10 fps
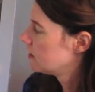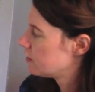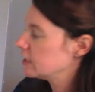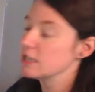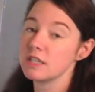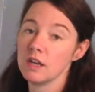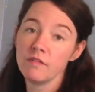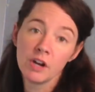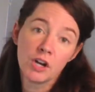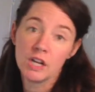This isn't a
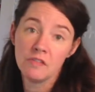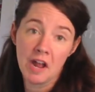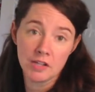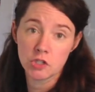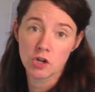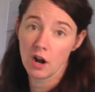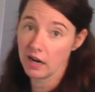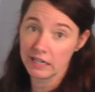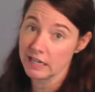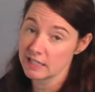very advanced
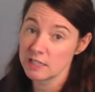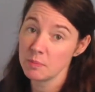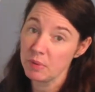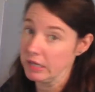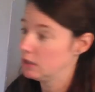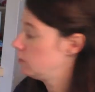drawing. It's simply a